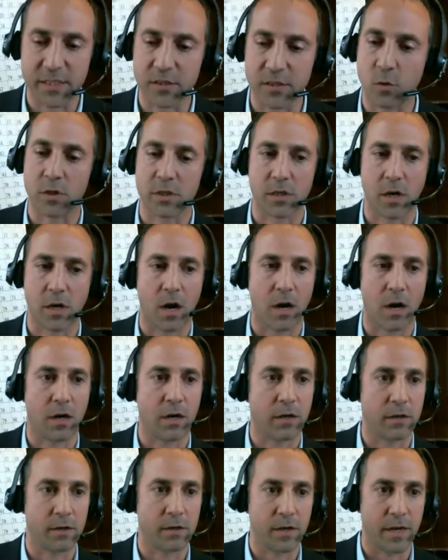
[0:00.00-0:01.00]
schools
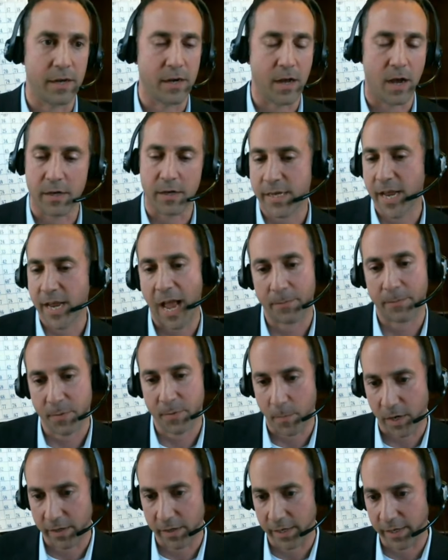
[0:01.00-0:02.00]
are an
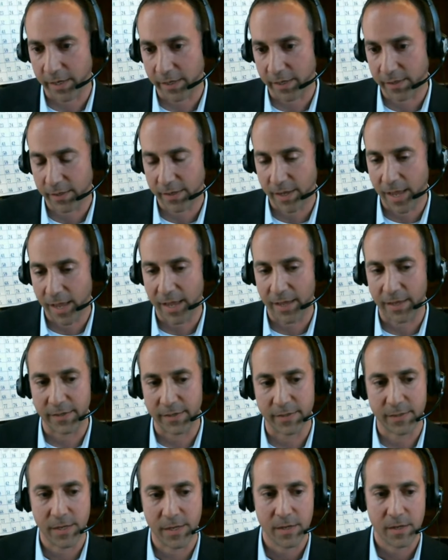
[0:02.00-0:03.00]
untapped market,
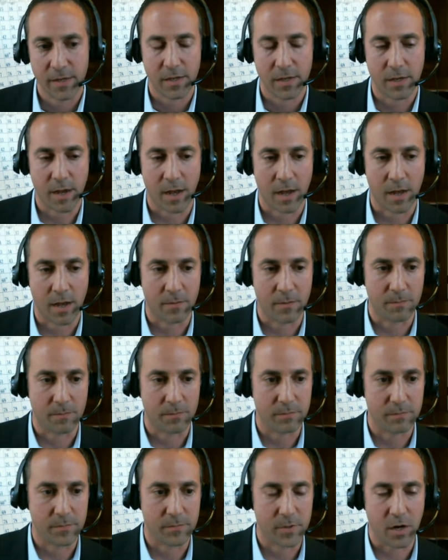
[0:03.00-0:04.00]
and um, everyone